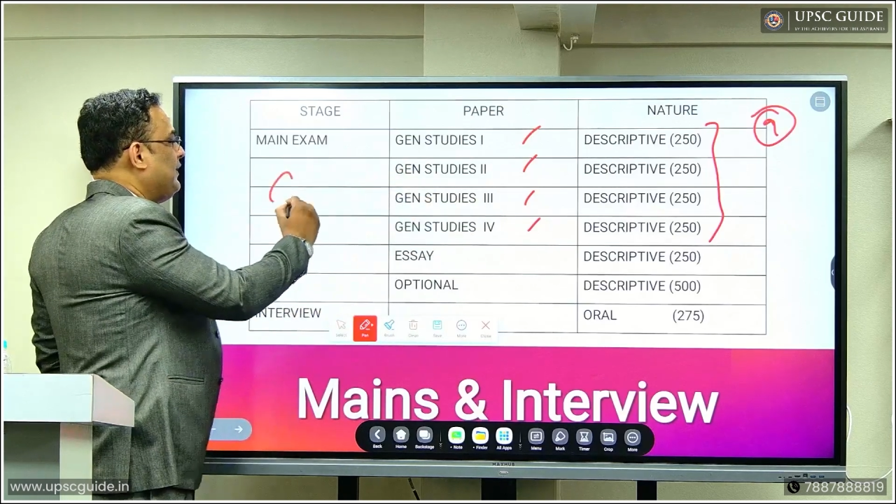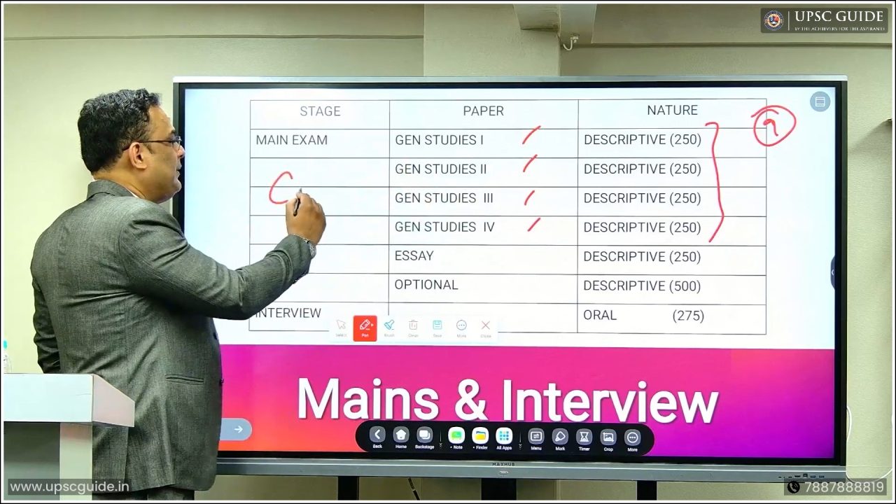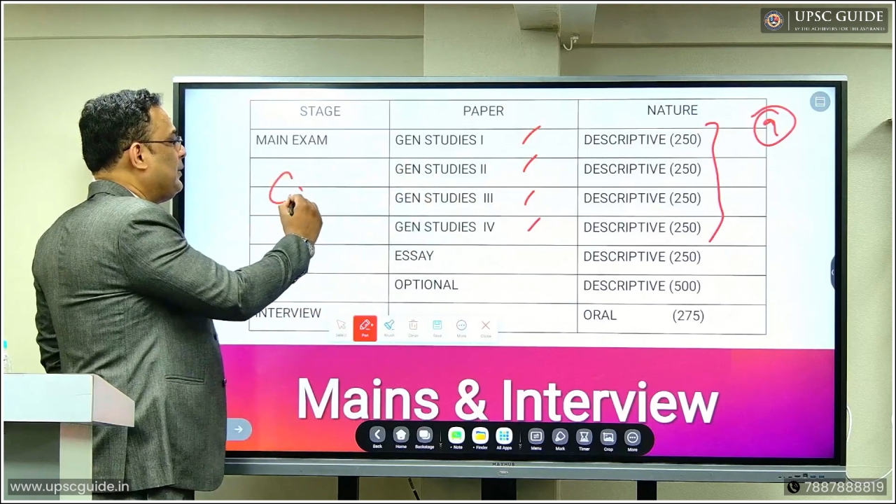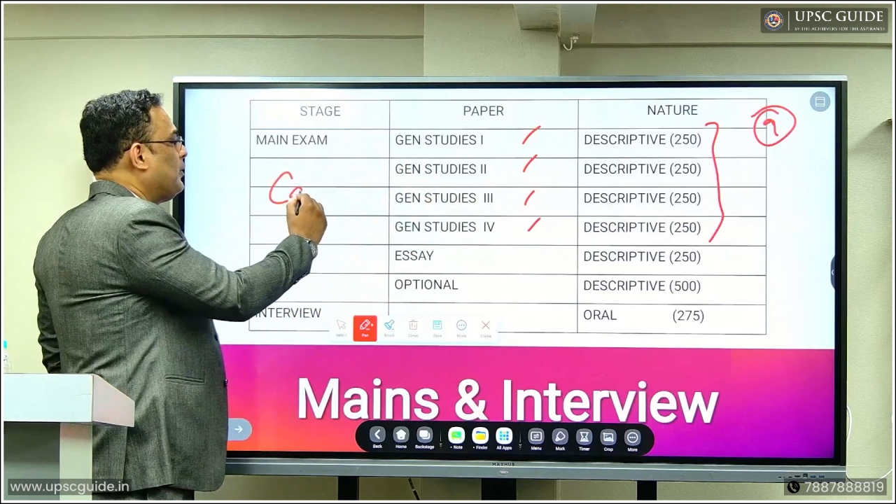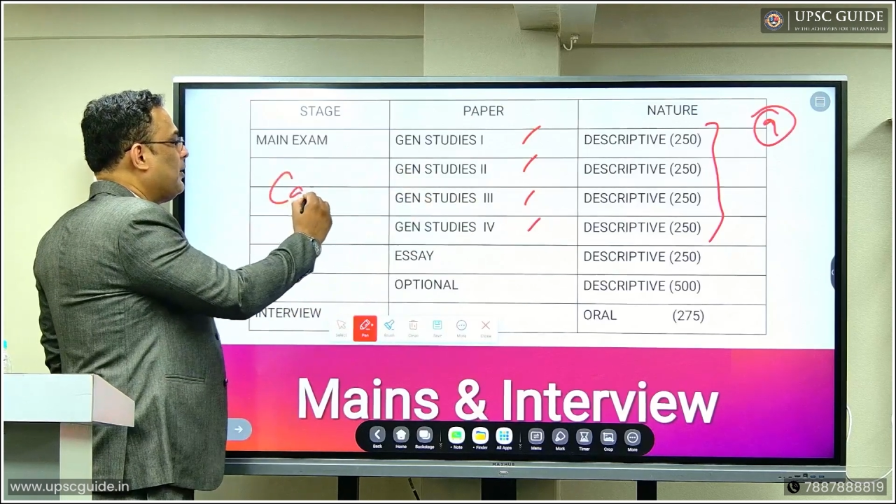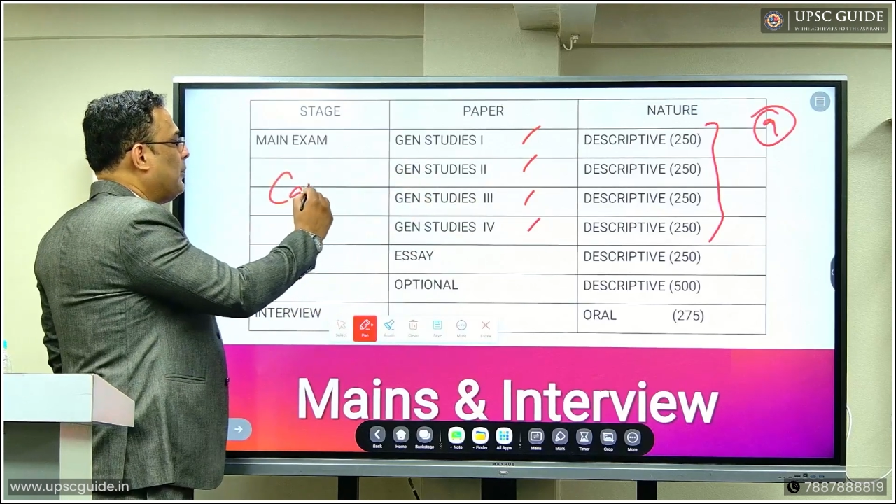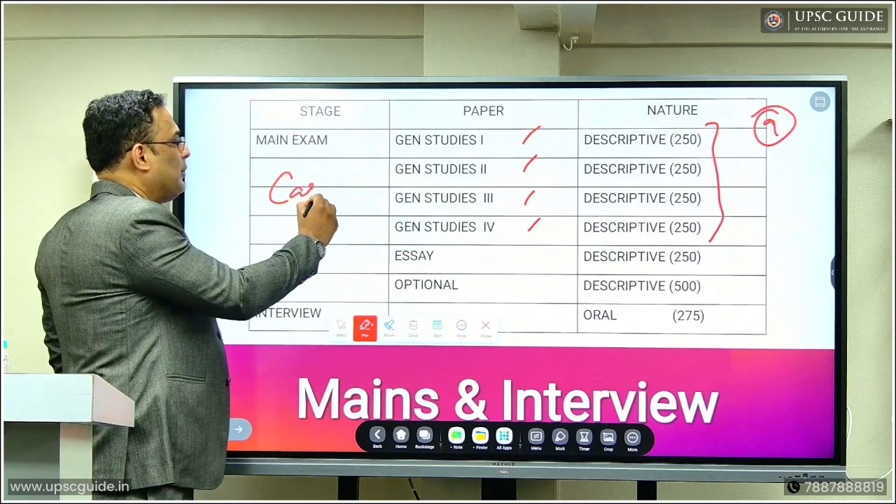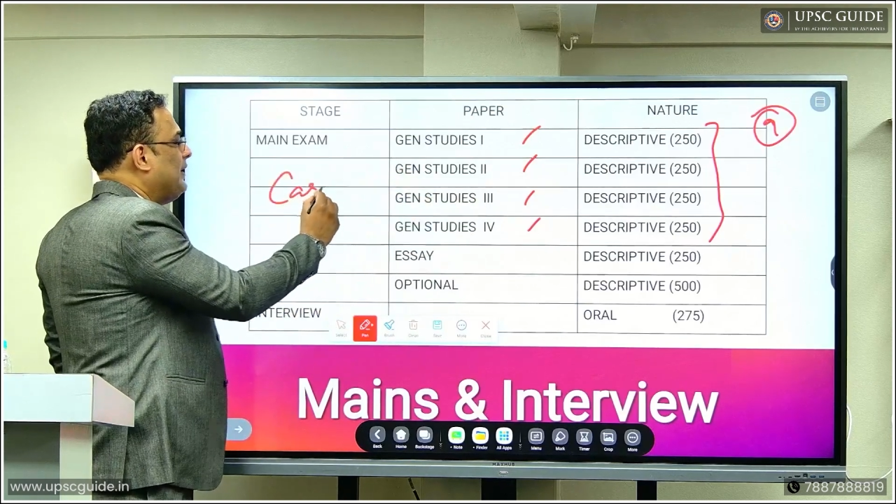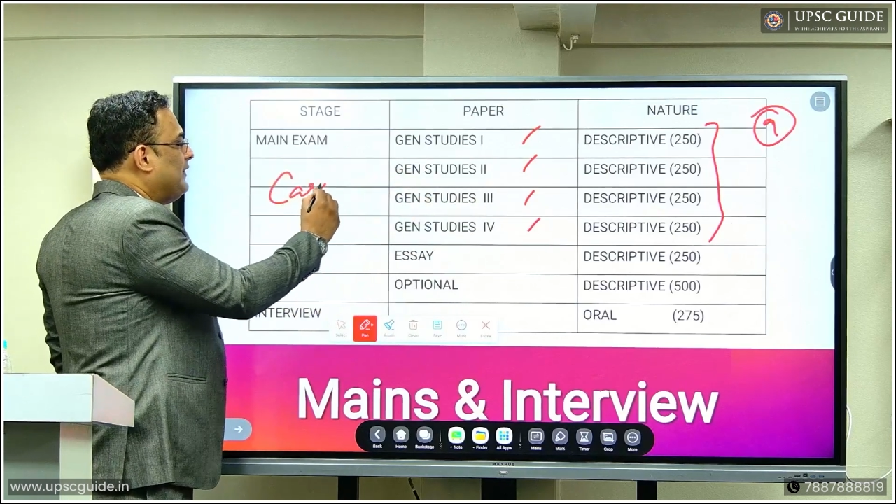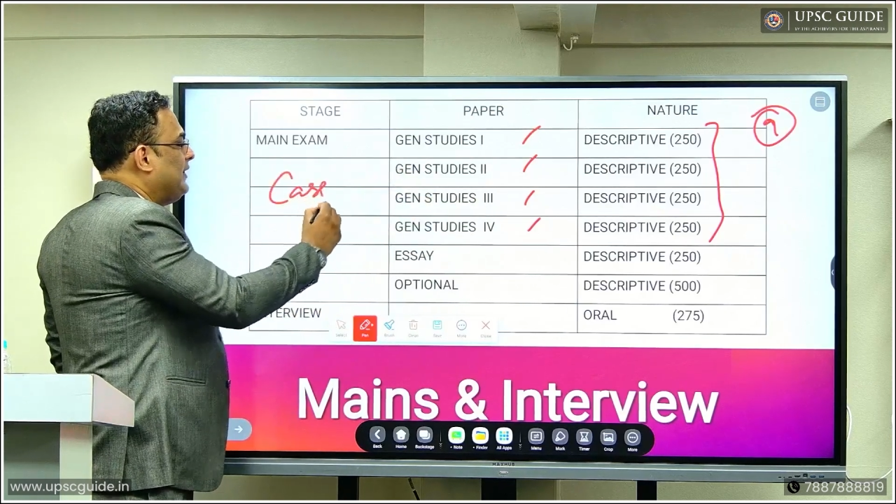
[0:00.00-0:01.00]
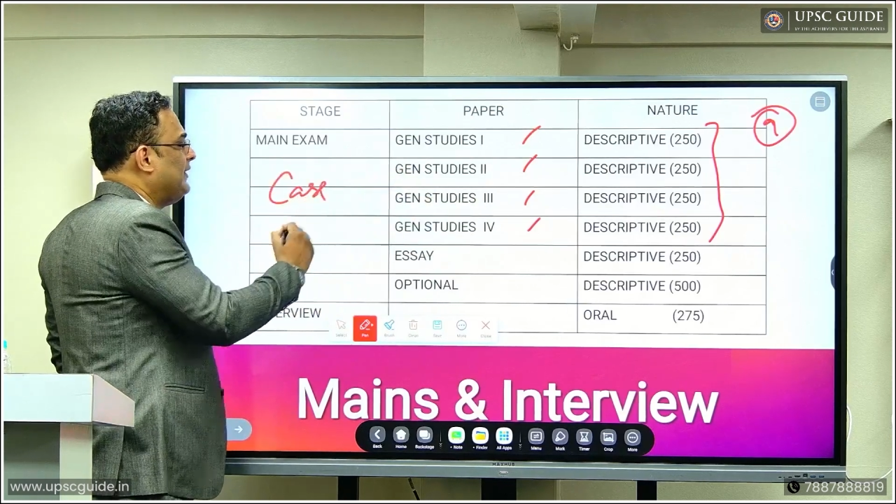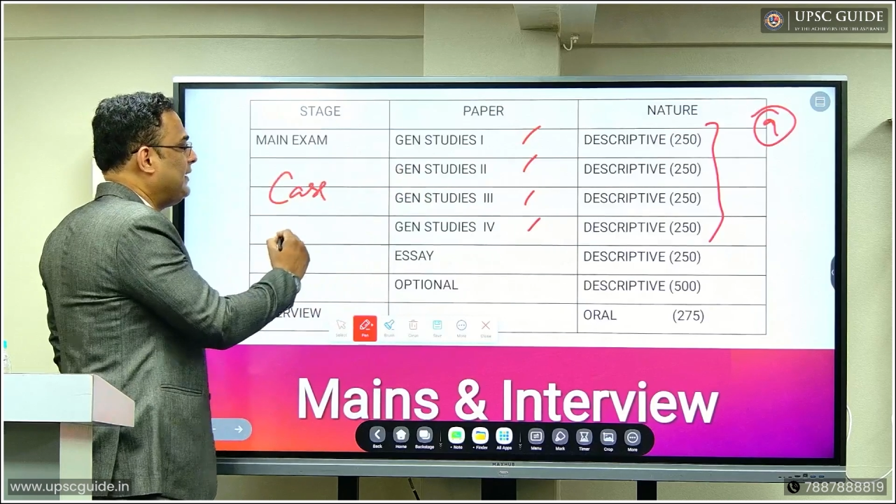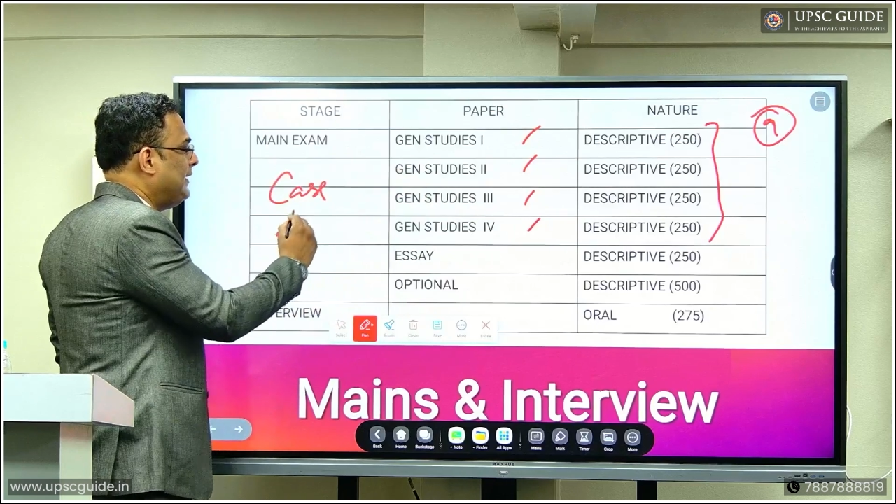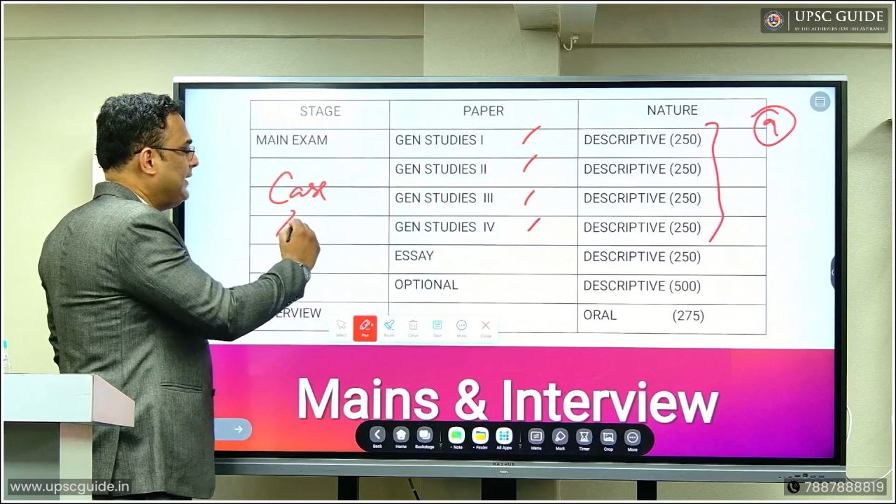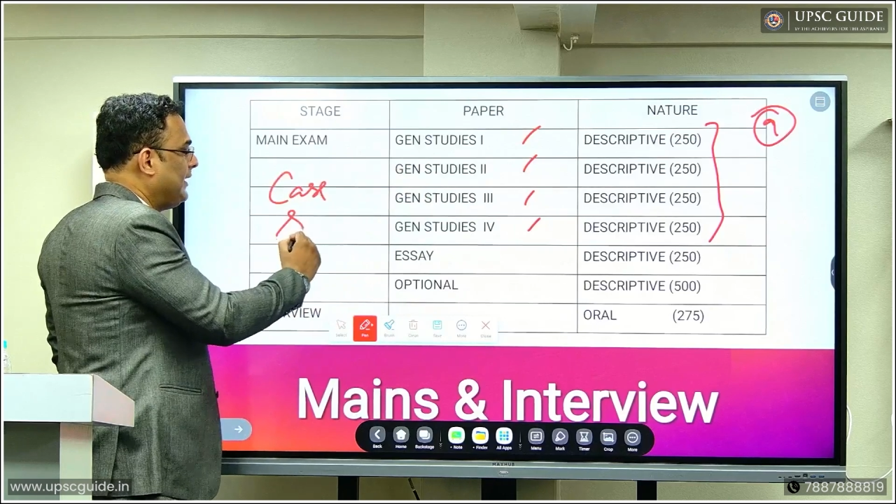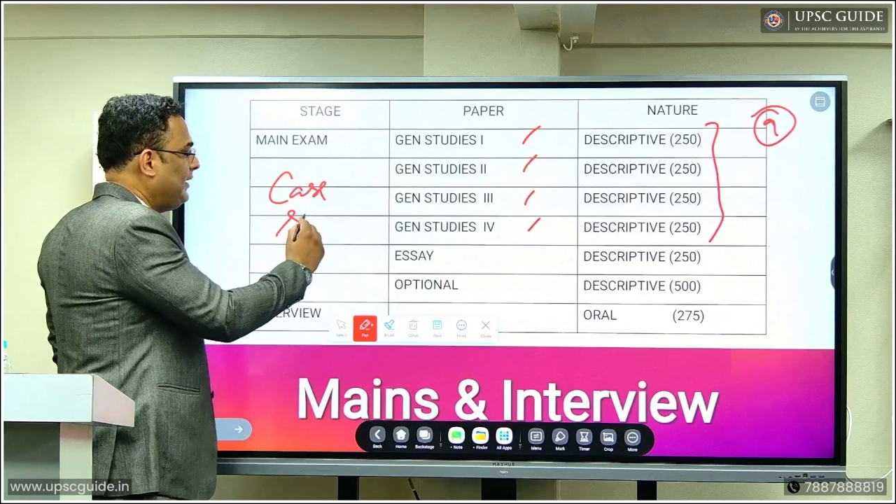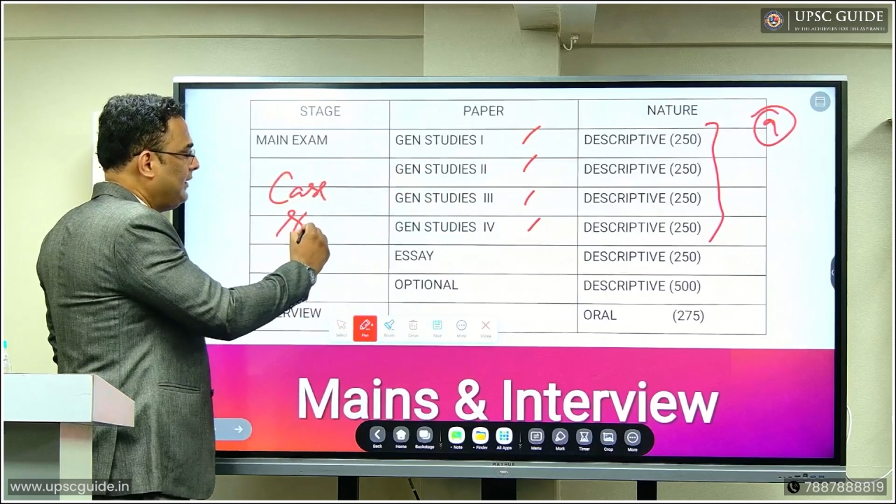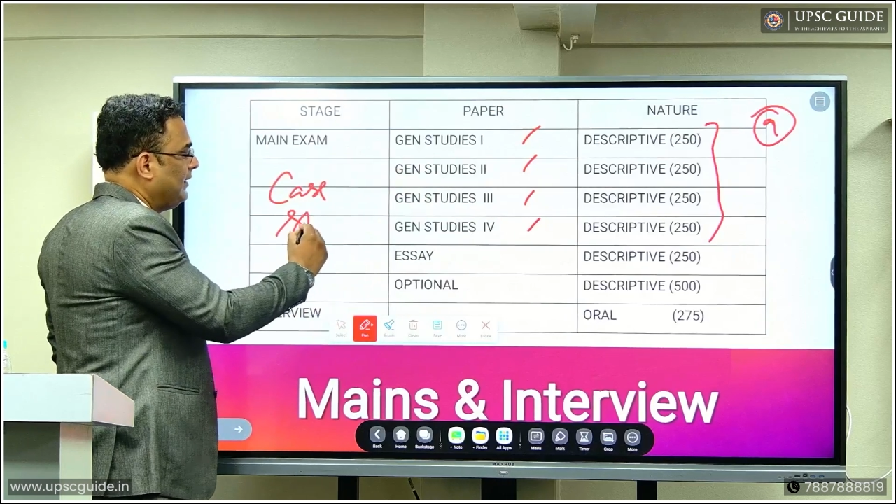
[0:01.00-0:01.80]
We'll talk about these things in detail.